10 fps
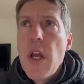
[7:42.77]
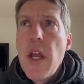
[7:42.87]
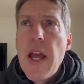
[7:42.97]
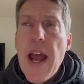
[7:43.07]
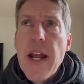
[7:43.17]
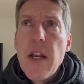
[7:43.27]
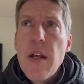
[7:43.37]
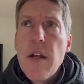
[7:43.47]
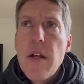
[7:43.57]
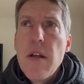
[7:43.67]
getting
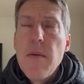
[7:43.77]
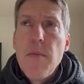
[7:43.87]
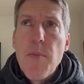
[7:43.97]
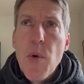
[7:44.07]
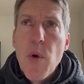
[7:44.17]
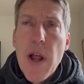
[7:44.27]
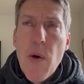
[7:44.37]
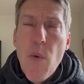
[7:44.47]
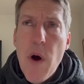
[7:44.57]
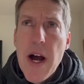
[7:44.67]
the ball
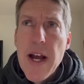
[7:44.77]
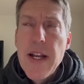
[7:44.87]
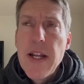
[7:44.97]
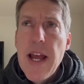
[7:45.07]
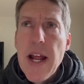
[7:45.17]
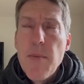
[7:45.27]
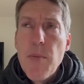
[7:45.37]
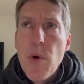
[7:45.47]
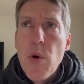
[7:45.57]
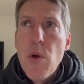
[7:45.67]
out wide, getting the
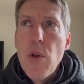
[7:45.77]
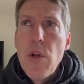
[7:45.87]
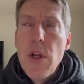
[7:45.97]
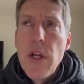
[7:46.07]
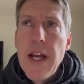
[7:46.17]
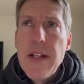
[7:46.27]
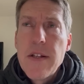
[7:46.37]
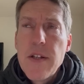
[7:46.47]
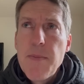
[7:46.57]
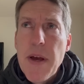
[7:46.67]
ball
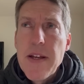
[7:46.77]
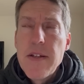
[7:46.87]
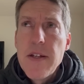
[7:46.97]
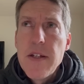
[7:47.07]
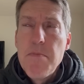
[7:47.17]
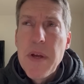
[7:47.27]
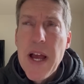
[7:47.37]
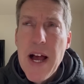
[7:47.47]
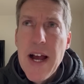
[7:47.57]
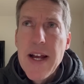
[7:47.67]
into the spaces
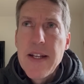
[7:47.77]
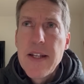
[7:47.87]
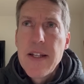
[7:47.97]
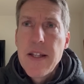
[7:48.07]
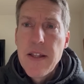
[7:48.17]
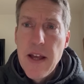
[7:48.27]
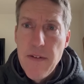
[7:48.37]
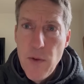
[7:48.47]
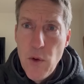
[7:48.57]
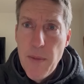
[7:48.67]
behind their
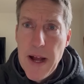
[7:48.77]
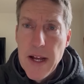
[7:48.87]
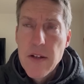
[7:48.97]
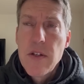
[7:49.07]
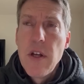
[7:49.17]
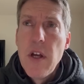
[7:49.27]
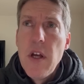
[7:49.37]
fullbacks,